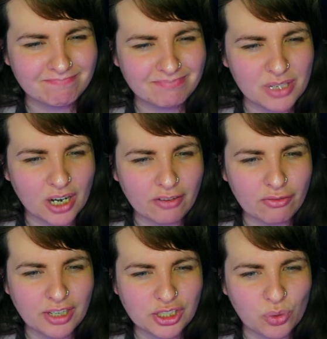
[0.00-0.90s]
None of
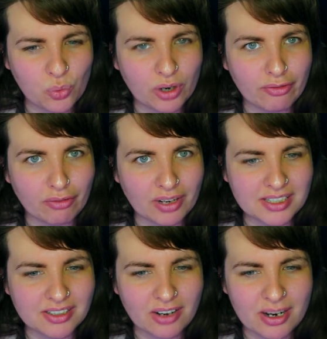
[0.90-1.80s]
which would have
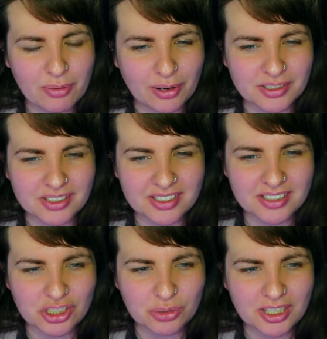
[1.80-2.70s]
raised eyebrows in the
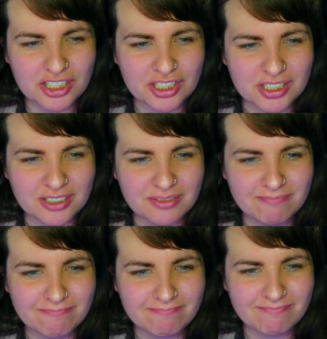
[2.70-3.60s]
situation.
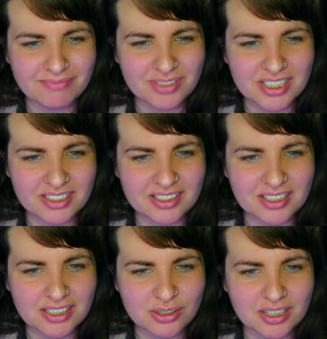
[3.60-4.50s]
Since the
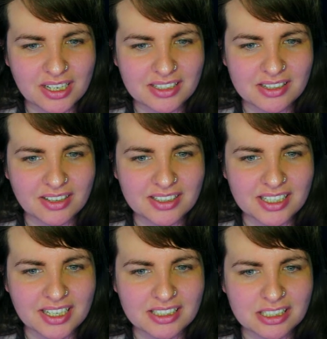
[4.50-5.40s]
Cecil in its
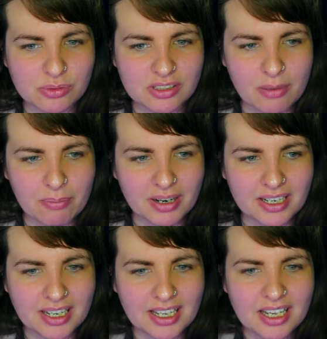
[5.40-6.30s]
1980s was
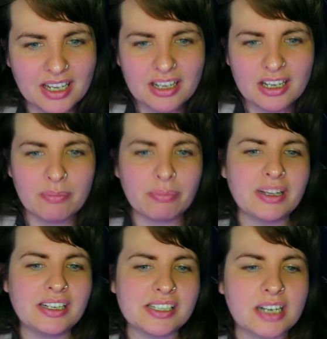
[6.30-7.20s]
completely
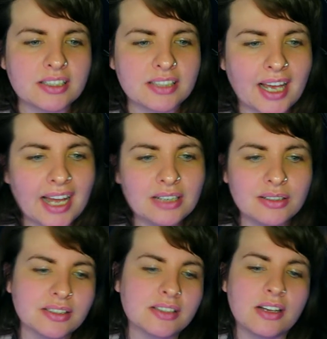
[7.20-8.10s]
complete and utter
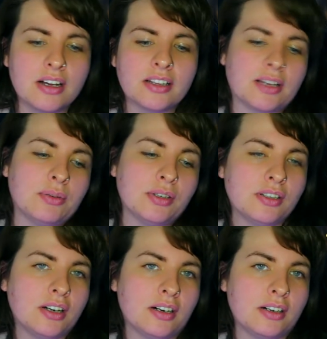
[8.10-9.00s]
chaos, they
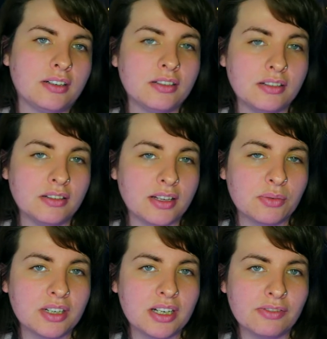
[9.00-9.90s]
wouldn't uh, they
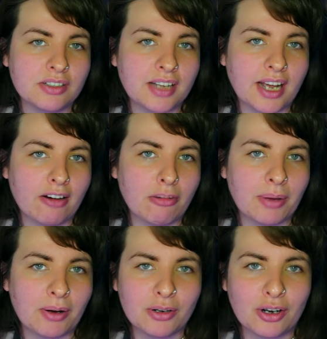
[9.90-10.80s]
wouldn't even care
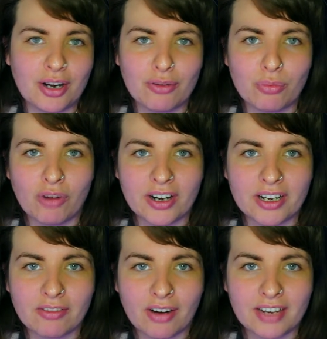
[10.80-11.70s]
about a guy running
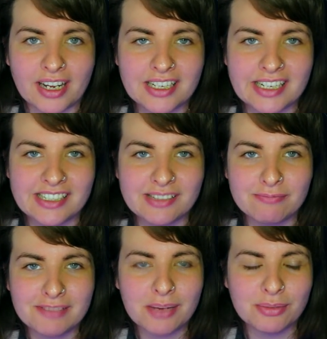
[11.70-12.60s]
around naked.
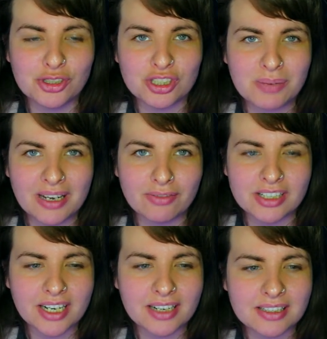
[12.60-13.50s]
It would just be every
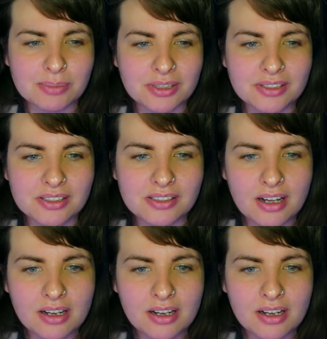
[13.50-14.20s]
day, I suppose.